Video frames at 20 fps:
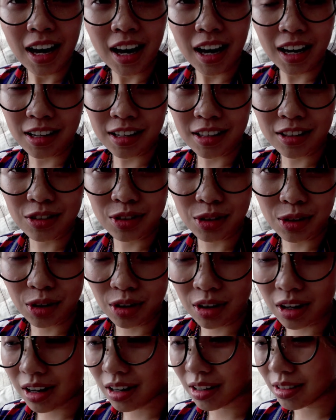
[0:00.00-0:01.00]
I need to go
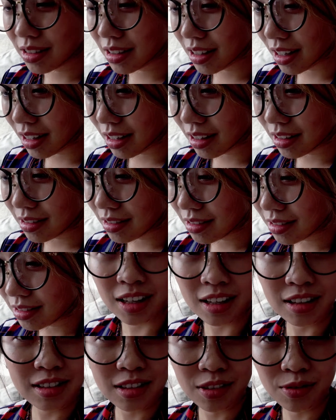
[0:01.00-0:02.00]
out and
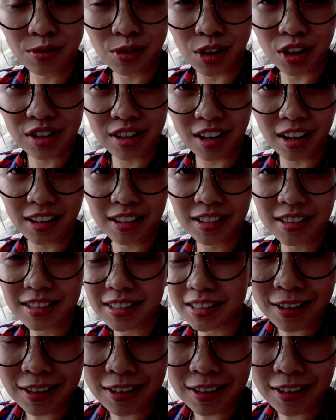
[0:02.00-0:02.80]
get some fresh air.